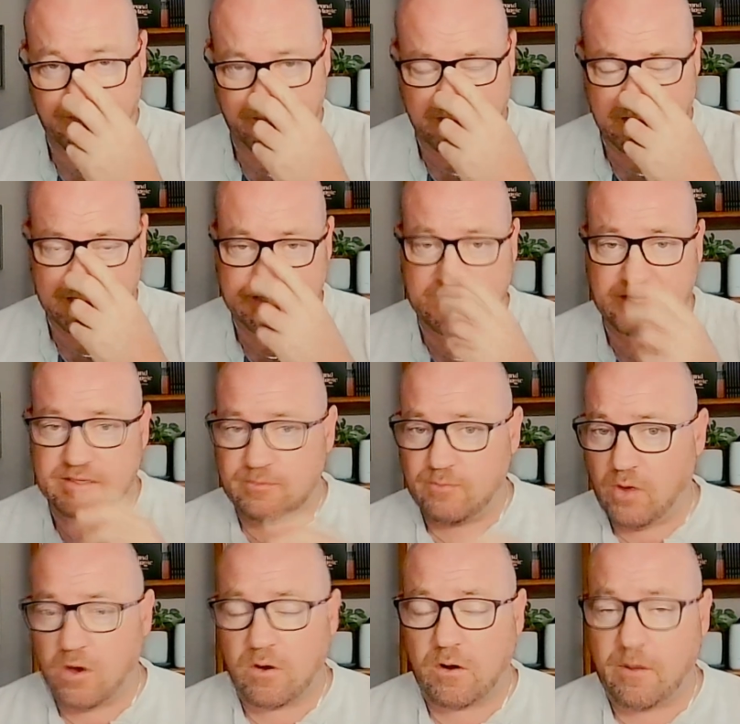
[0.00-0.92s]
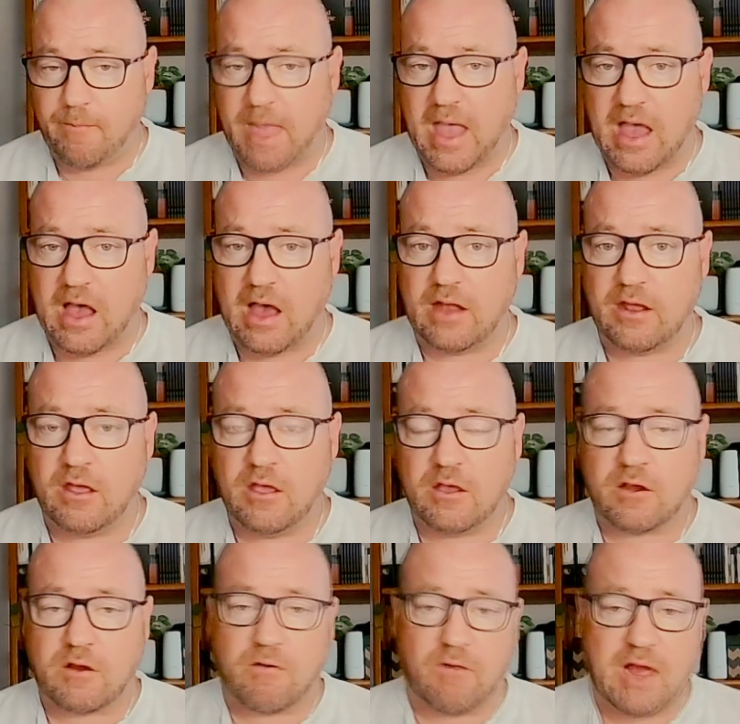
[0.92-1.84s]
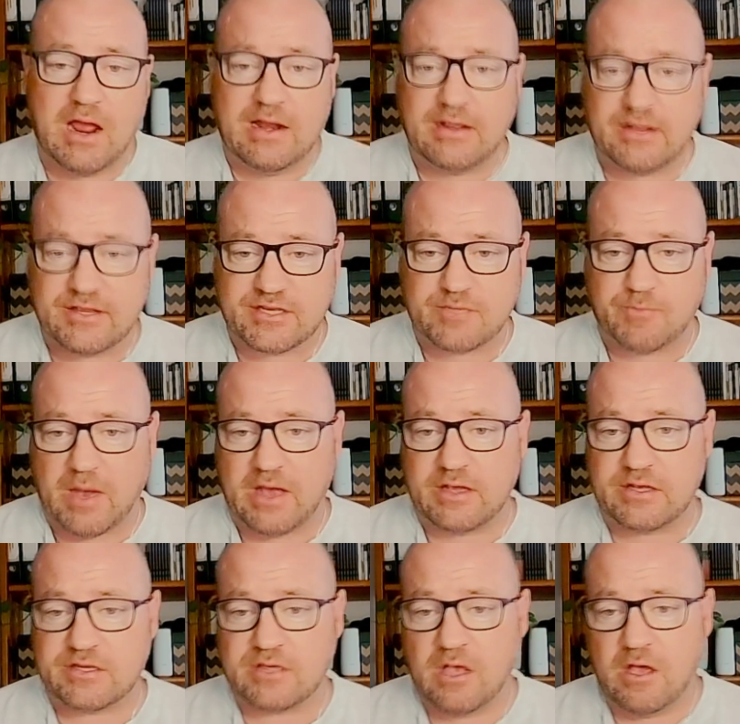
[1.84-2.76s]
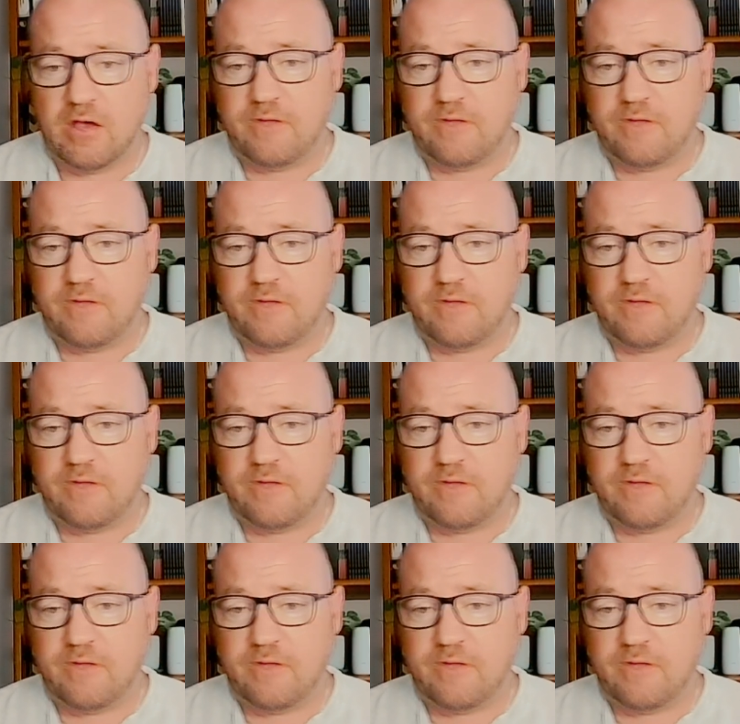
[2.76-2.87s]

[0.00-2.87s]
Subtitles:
This is more about creating a space